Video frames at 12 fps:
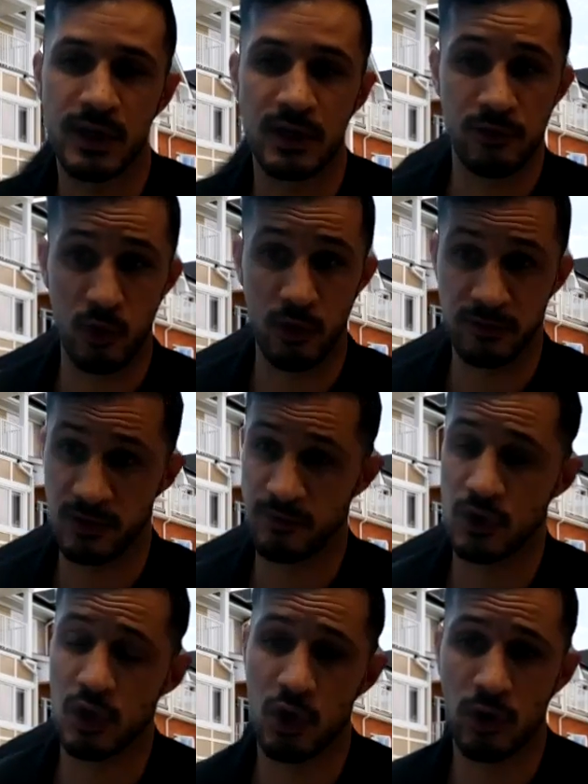And of course, if
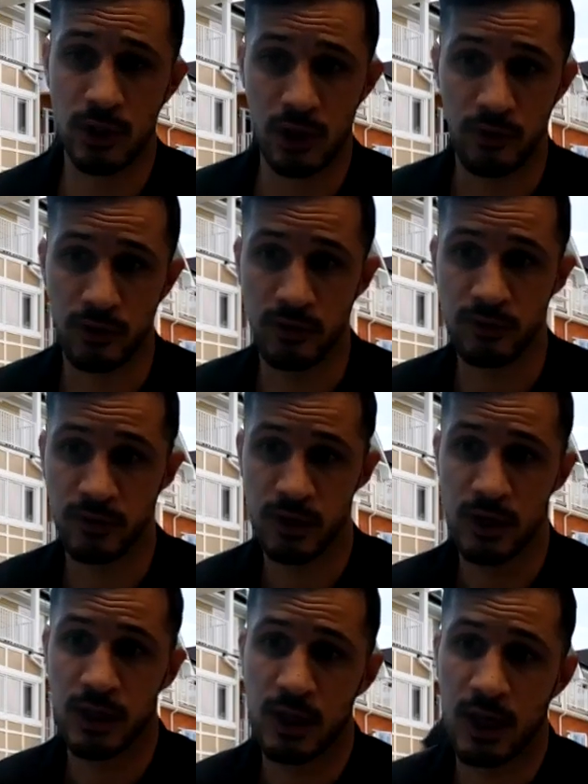the current owners
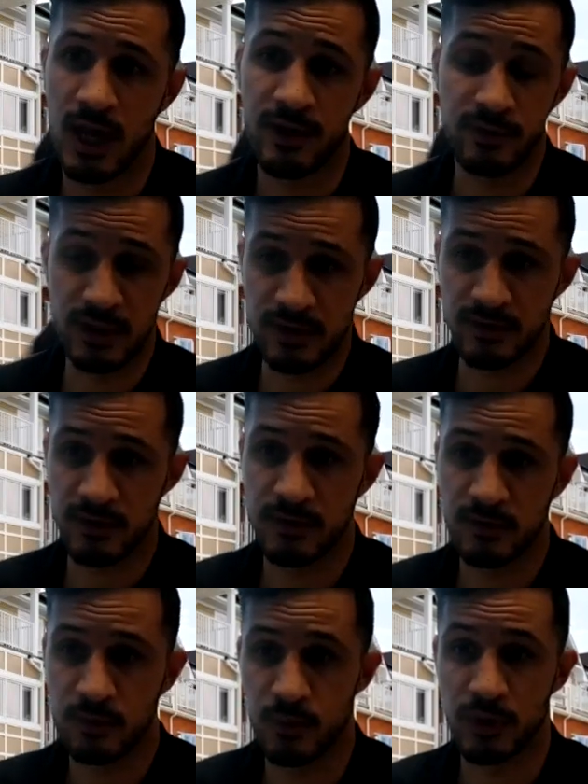have
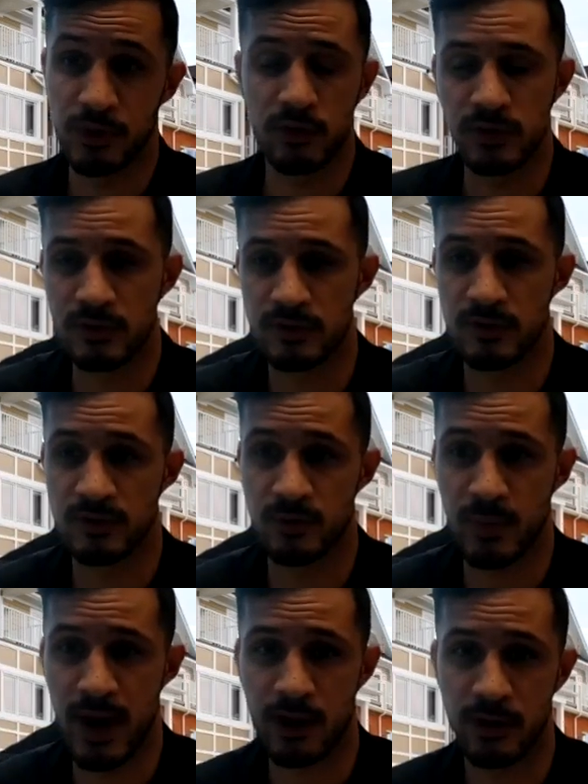leases, but those leases
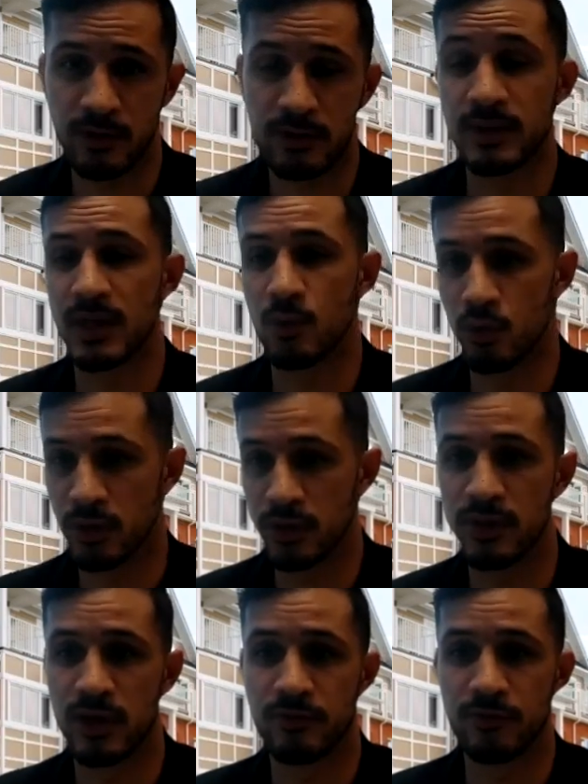expire, then they
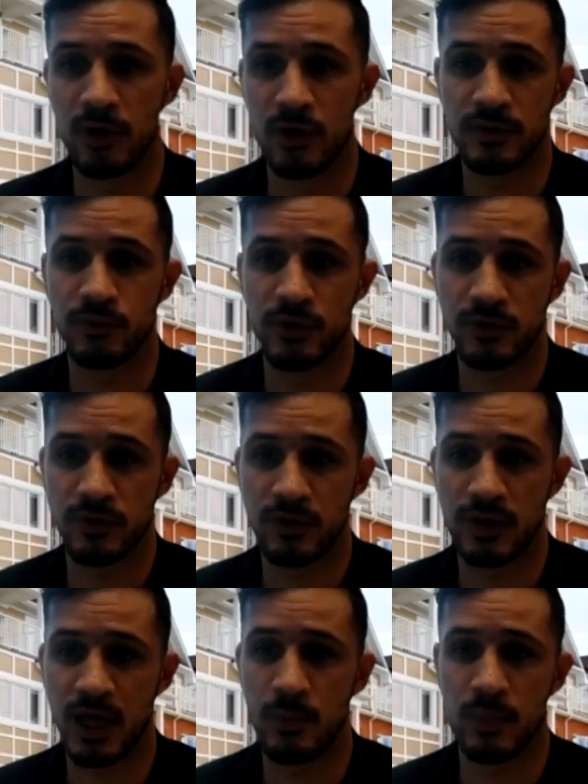would then fall subject to the
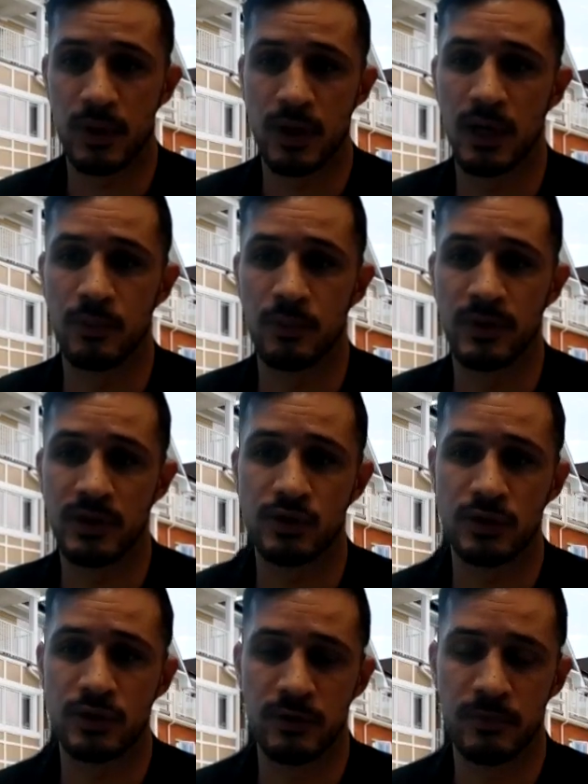cap
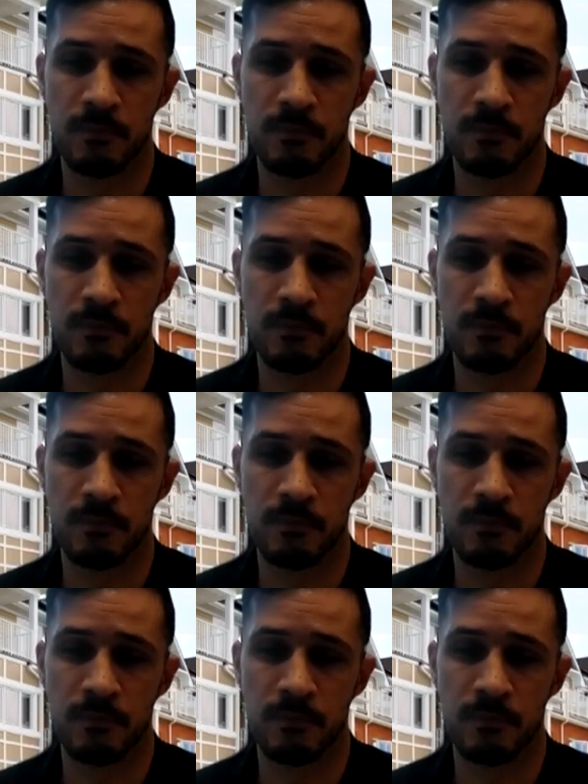potentially.